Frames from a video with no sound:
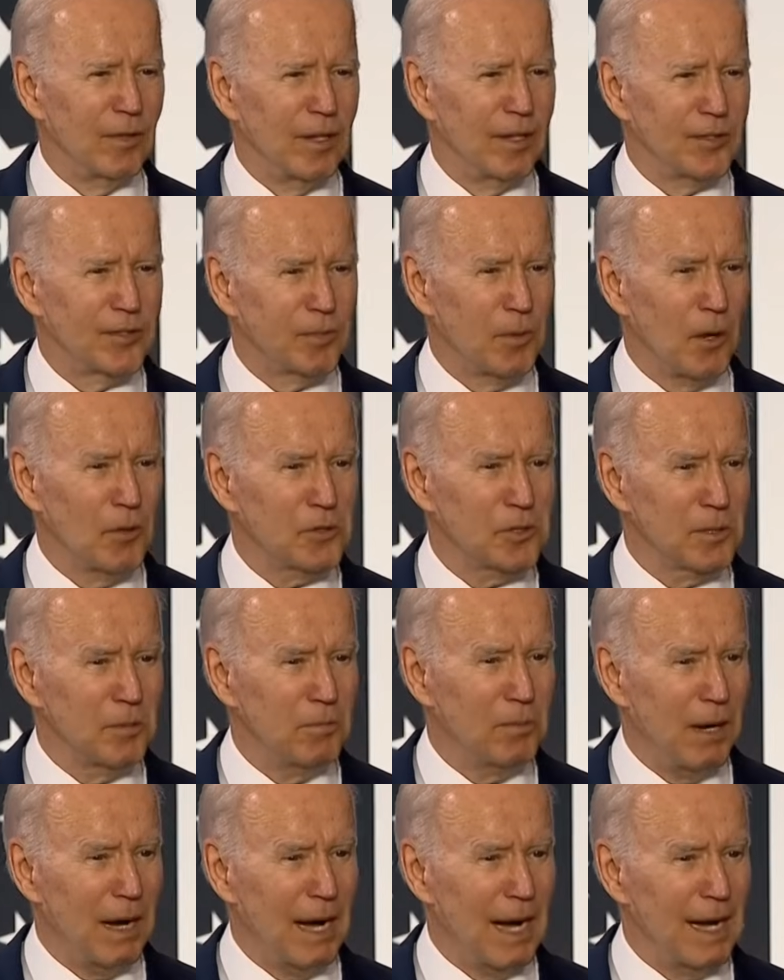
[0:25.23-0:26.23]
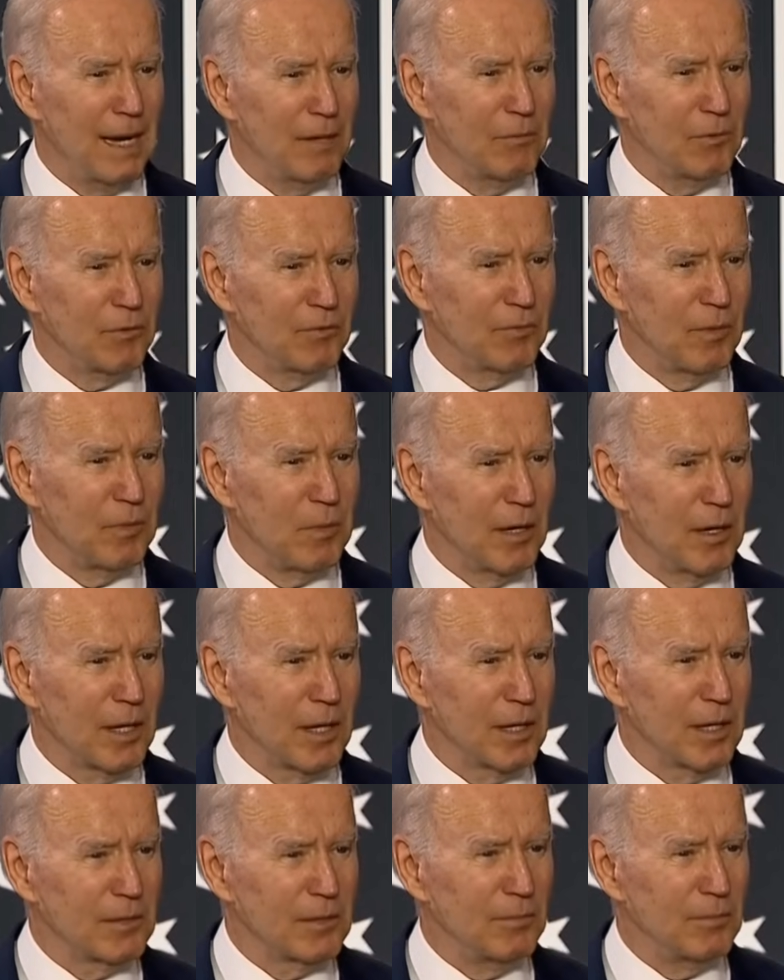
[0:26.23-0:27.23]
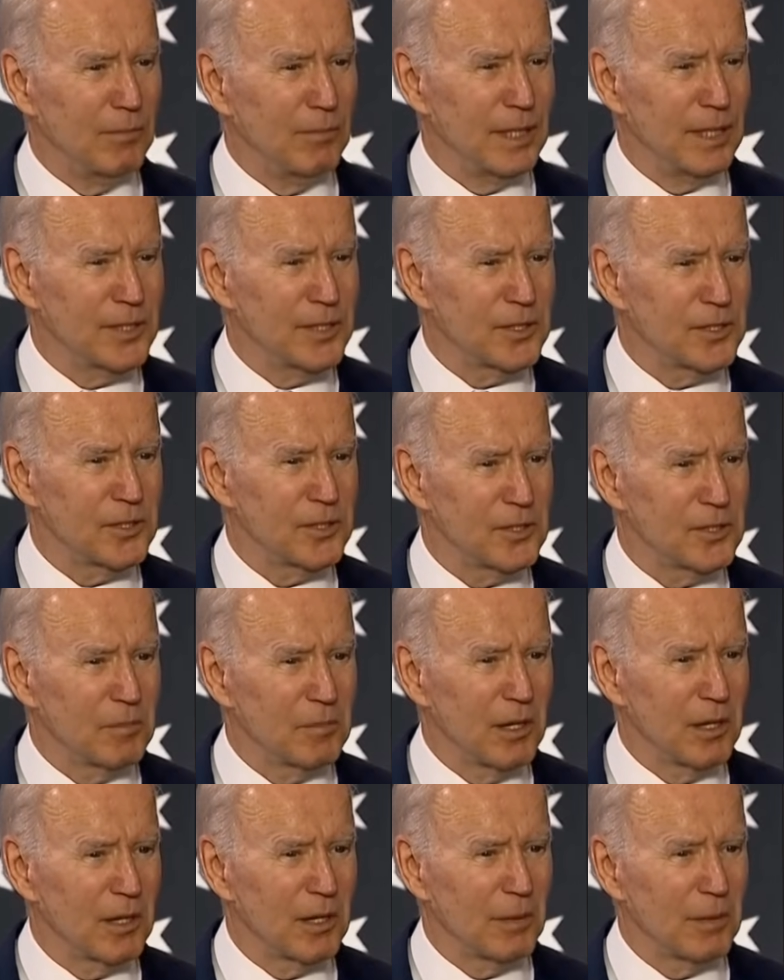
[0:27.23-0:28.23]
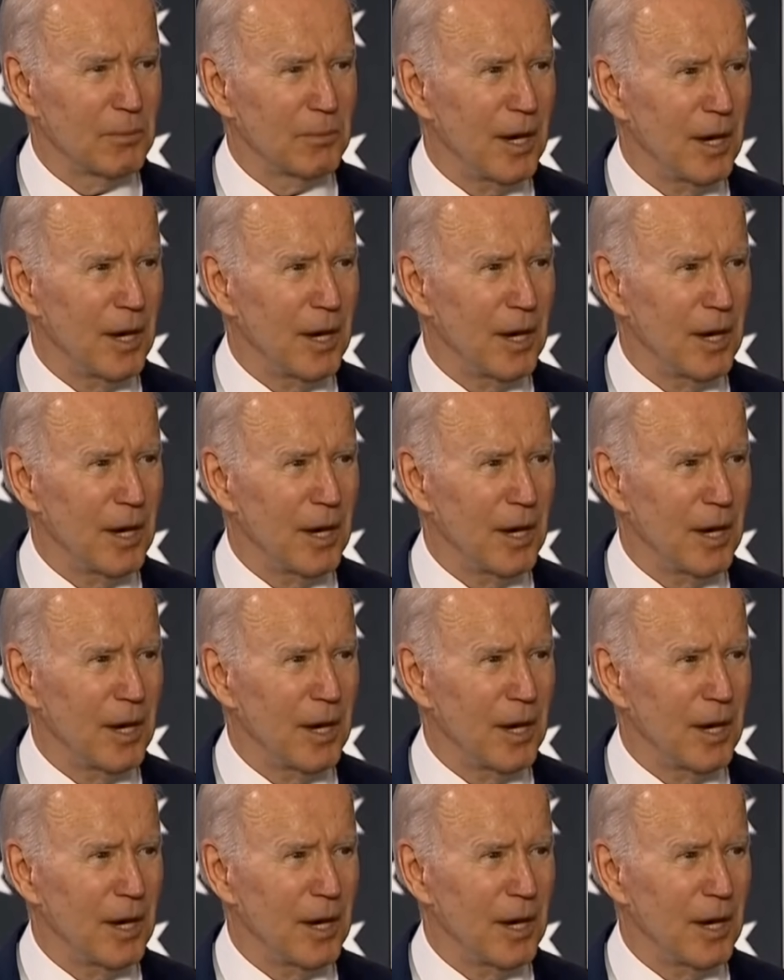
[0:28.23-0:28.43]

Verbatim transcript: It's supposed to buy American businesses and American